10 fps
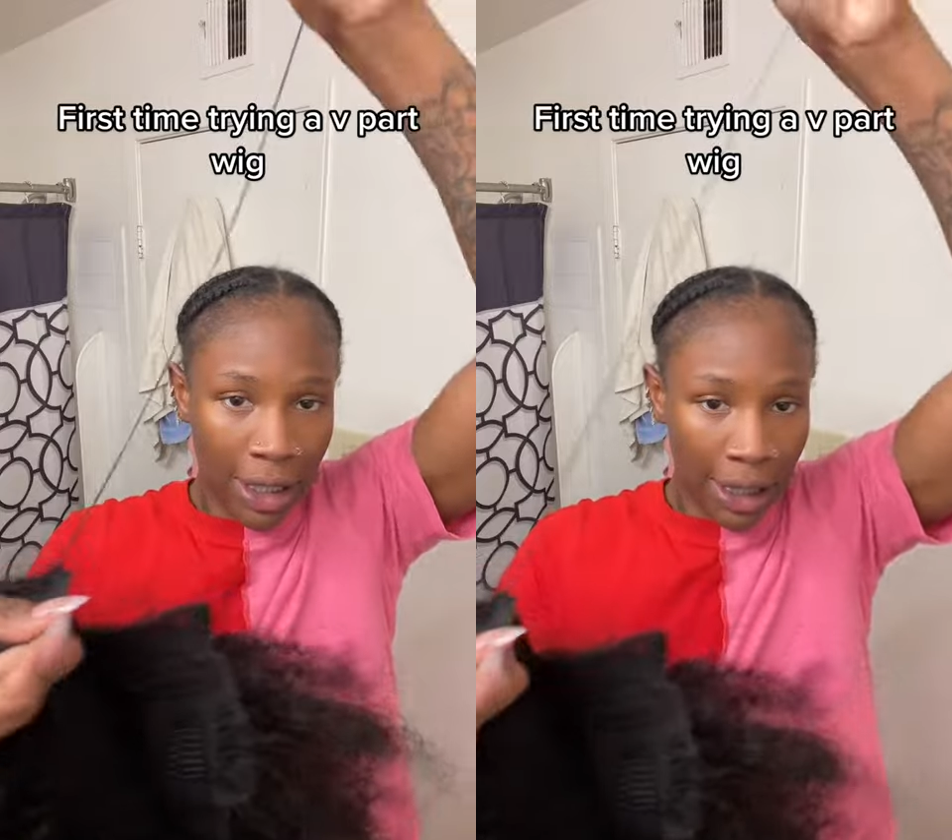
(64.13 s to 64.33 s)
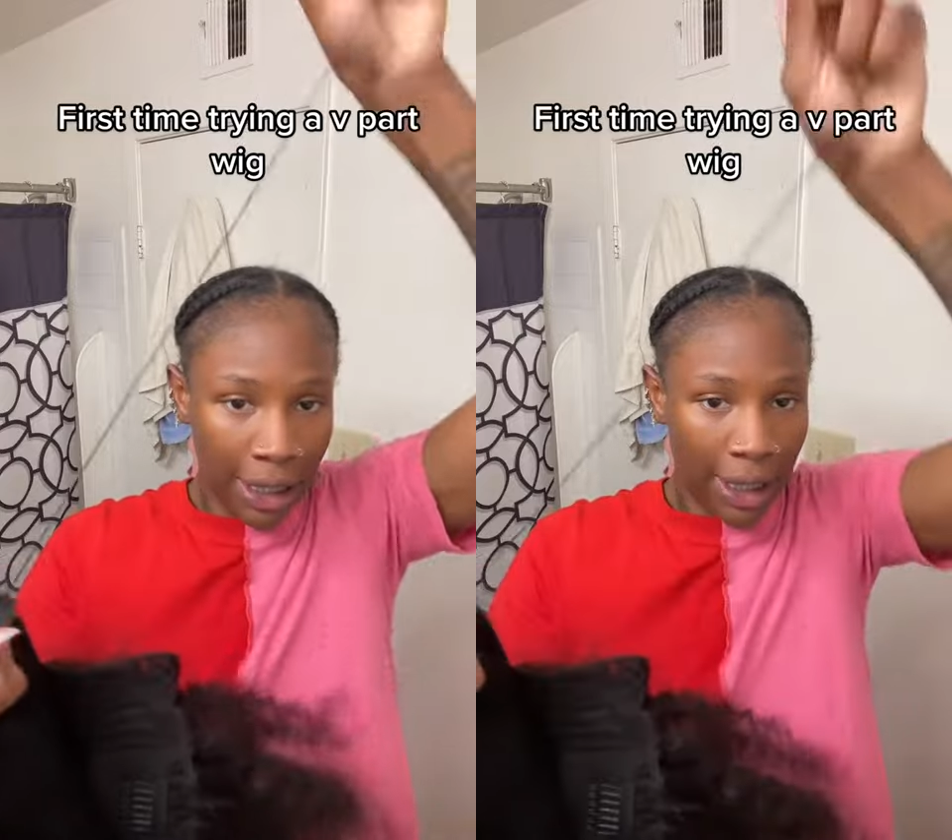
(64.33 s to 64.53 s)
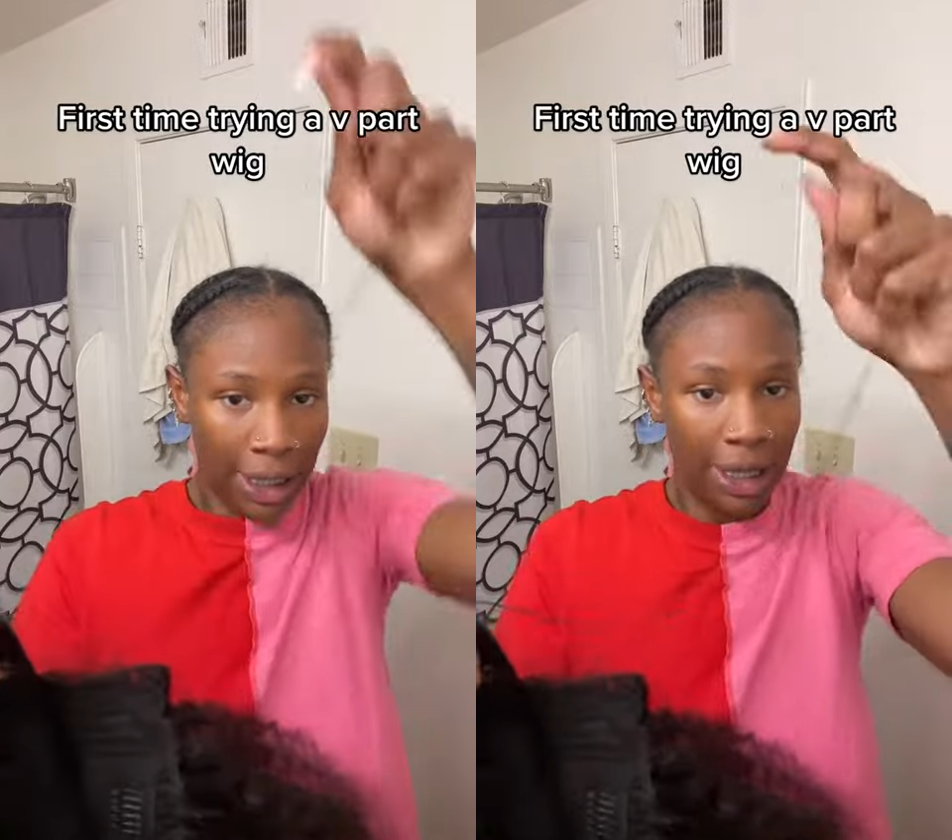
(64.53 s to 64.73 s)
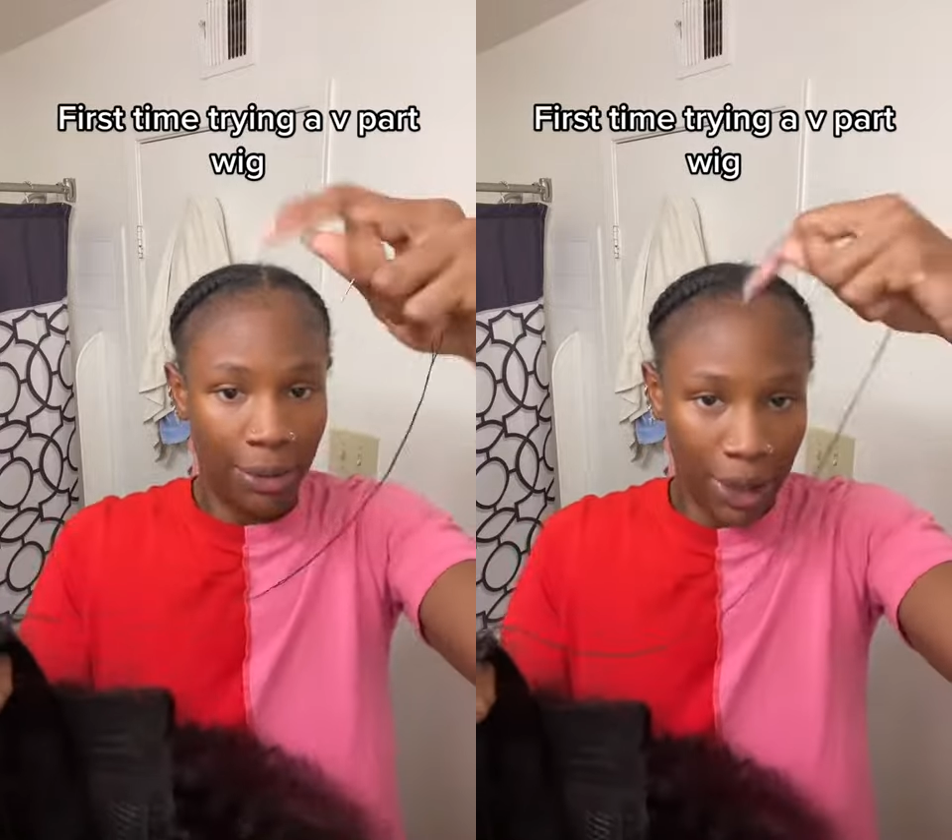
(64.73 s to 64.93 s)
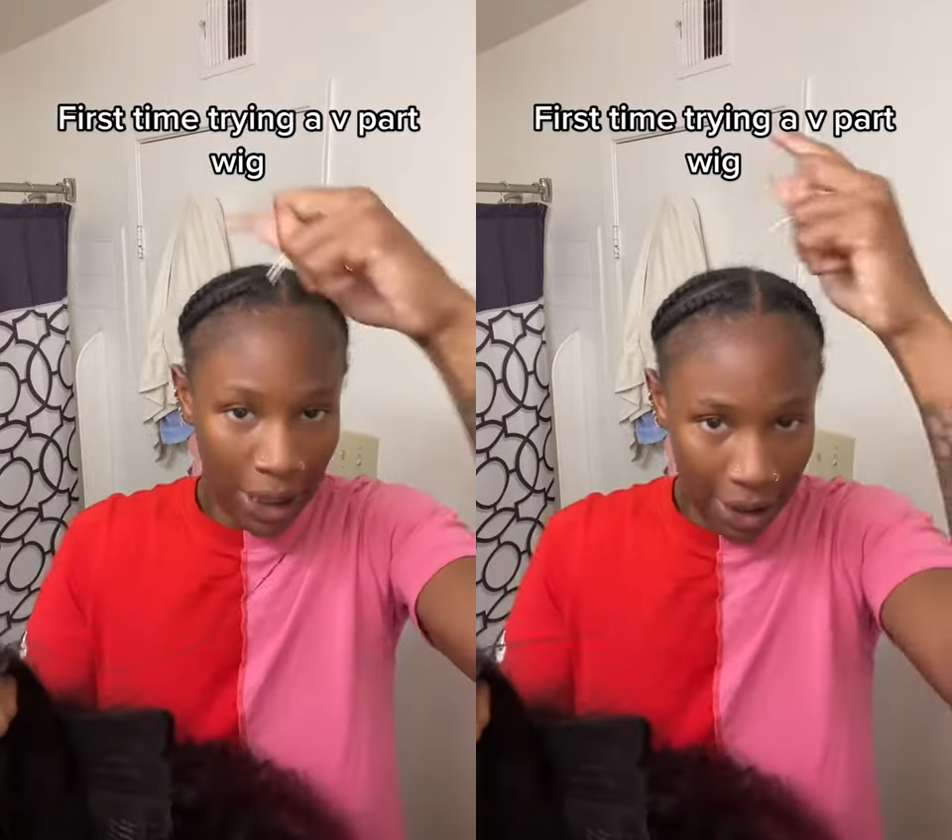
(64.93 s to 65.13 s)
And then we're
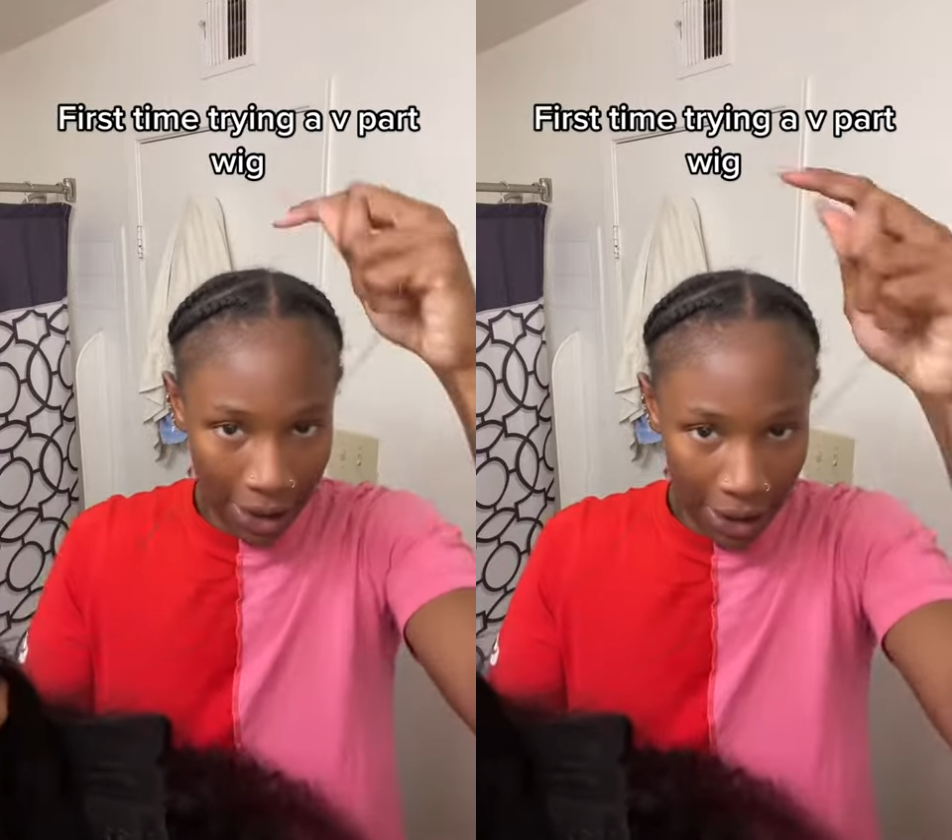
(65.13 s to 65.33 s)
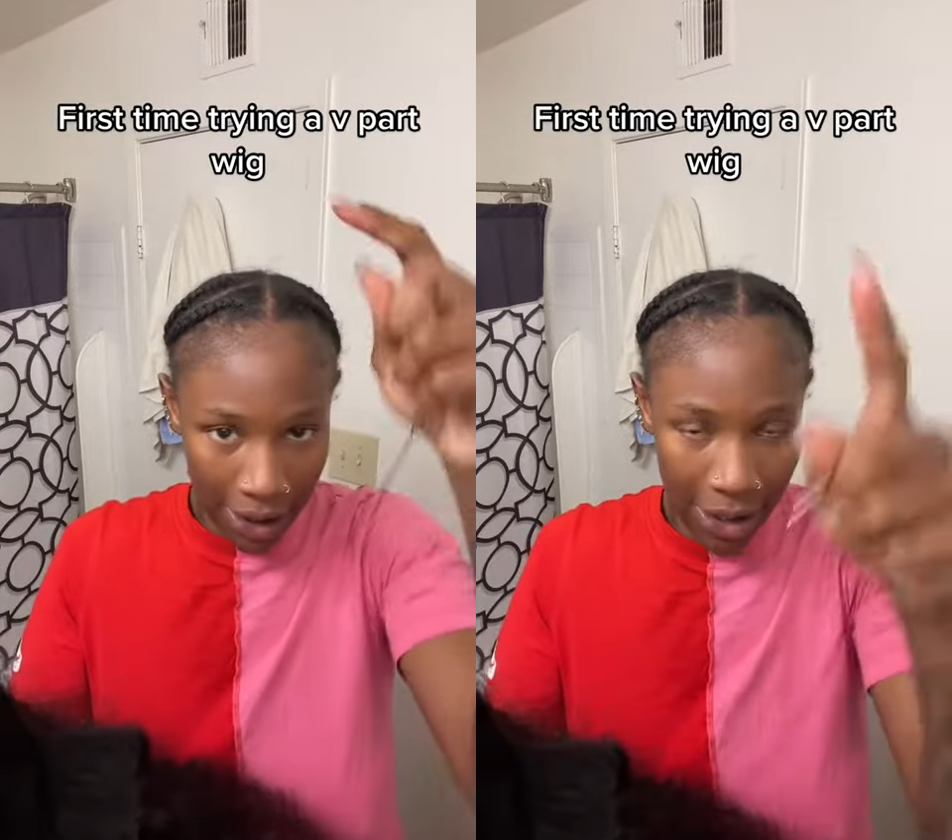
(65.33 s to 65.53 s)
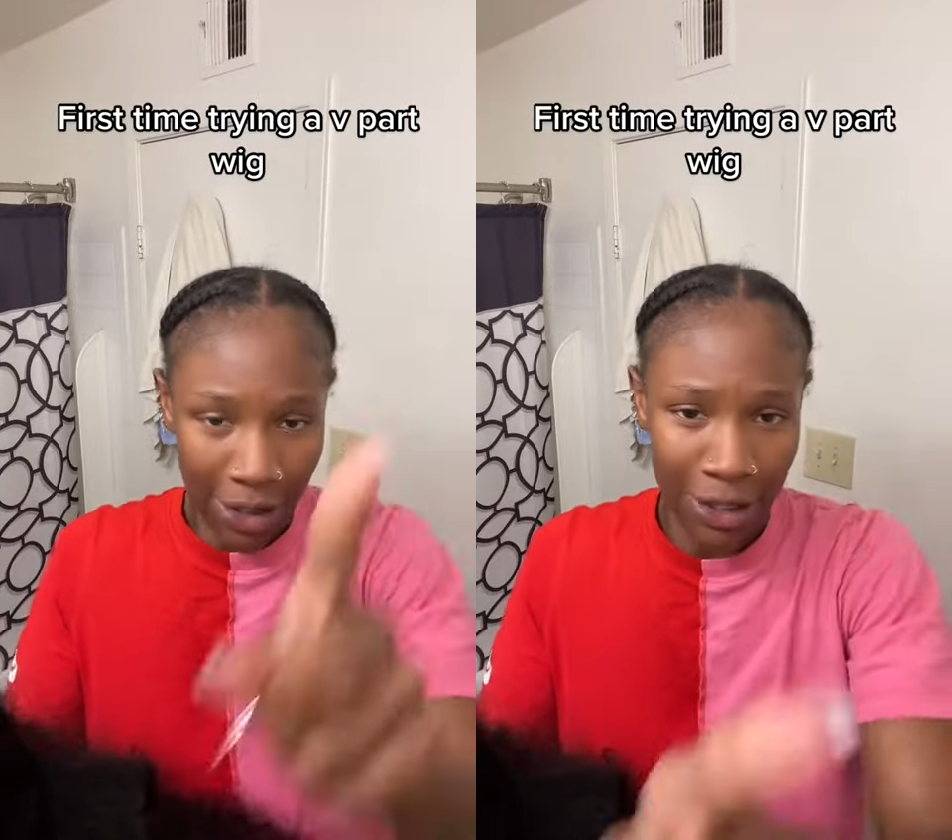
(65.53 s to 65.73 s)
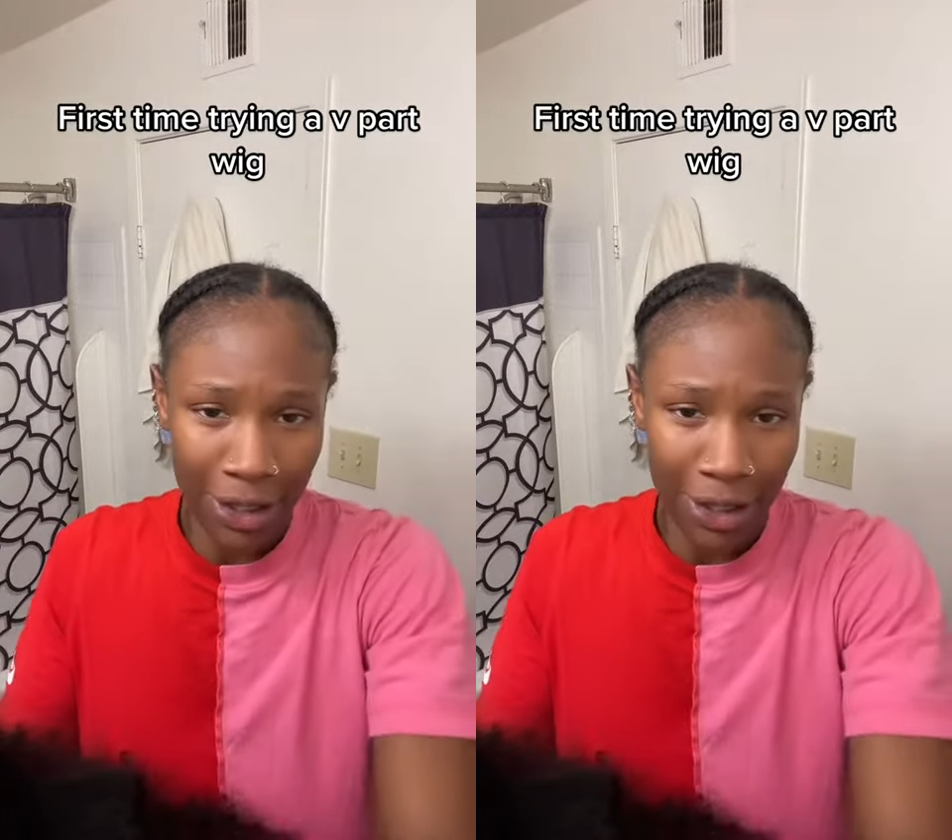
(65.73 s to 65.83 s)
gonna start sewing.